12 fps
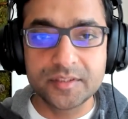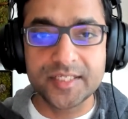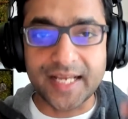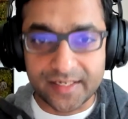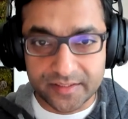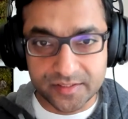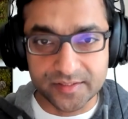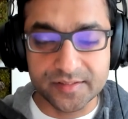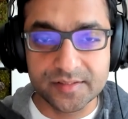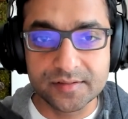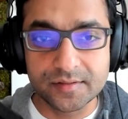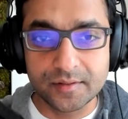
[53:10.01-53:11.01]

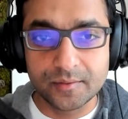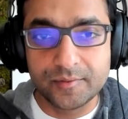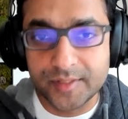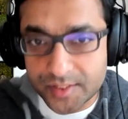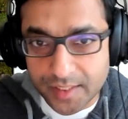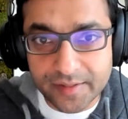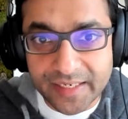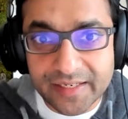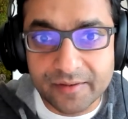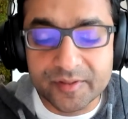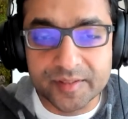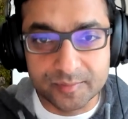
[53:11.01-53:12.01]
challenges uh, which are
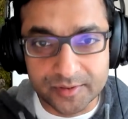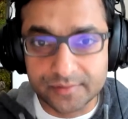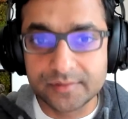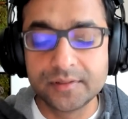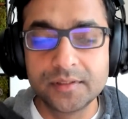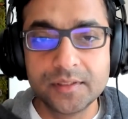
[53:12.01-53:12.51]
inevitable